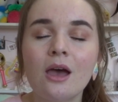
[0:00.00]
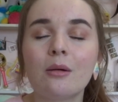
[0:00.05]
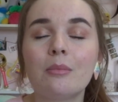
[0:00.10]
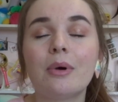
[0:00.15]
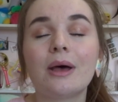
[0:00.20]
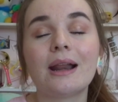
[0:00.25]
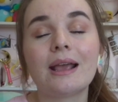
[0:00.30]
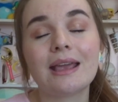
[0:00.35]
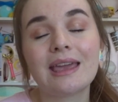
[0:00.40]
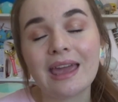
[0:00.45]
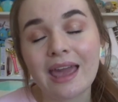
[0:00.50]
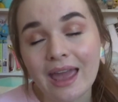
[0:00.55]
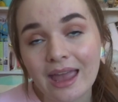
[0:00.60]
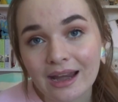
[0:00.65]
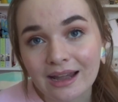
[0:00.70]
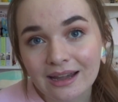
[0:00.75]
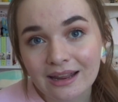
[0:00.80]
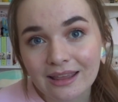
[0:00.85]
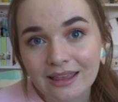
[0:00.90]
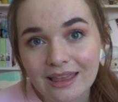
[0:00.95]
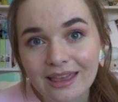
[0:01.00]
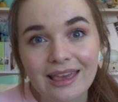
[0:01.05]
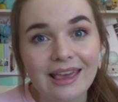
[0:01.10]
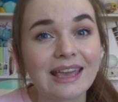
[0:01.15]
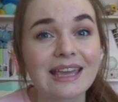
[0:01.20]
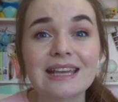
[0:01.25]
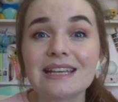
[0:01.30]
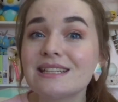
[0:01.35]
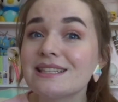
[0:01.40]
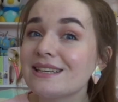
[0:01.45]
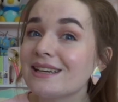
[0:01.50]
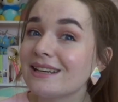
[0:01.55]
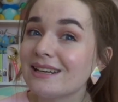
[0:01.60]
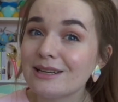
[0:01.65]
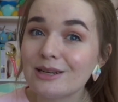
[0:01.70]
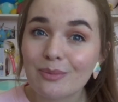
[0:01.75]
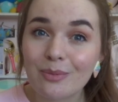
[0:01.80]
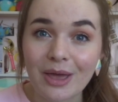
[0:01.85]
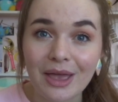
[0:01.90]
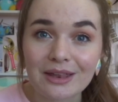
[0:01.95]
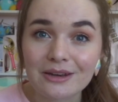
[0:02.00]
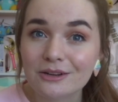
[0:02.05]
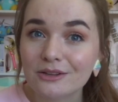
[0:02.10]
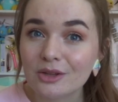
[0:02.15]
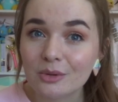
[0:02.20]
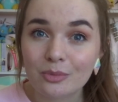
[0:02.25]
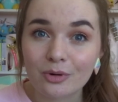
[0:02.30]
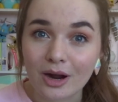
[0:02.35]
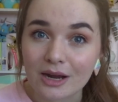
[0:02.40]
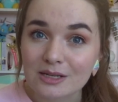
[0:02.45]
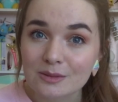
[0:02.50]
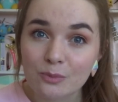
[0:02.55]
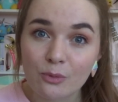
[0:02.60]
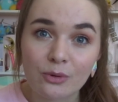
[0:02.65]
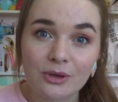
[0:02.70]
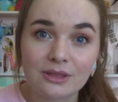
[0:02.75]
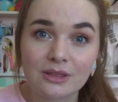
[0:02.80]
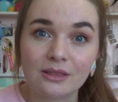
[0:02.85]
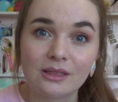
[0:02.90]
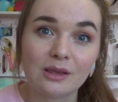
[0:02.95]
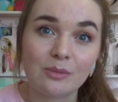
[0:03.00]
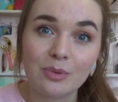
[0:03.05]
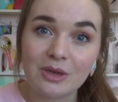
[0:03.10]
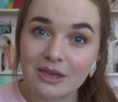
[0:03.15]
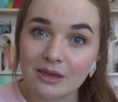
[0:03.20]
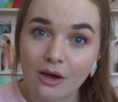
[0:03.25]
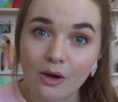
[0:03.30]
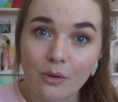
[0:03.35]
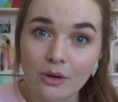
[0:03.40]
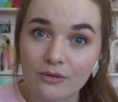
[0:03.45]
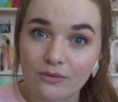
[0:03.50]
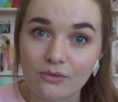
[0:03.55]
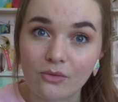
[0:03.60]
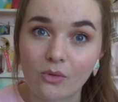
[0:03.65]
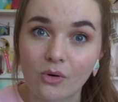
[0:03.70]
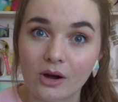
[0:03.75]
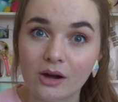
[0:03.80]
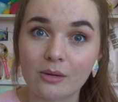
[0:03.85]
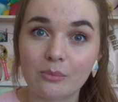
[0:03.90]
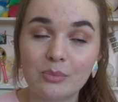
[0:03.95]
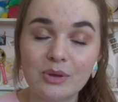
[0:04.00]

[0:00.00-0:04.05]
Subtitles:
but again, it's gonna depend on the price point that they PO it for,